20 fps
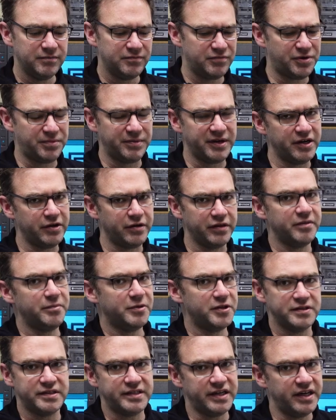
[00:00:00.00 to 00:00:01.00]
probably not the
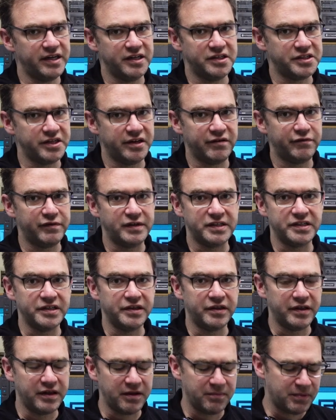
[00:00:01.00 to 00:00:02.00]
most energy
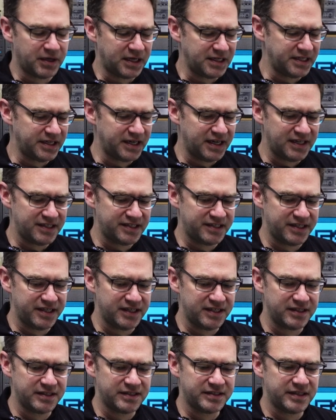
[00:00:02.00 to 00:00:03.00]
efficient thing by today's
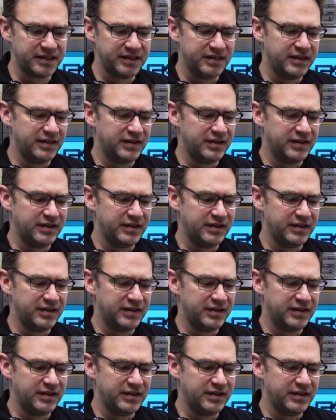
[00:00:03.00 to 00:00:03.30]
standards.